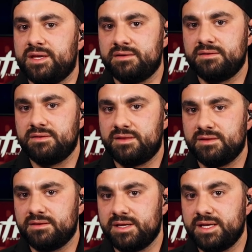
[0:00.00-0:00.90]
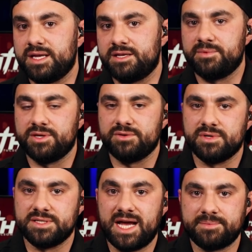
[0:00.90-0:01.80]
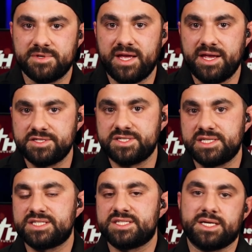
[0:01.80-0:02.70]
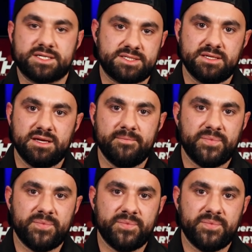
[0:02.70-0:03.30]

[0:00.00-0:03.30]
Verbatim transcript: the, the EAW Adaptive AC6.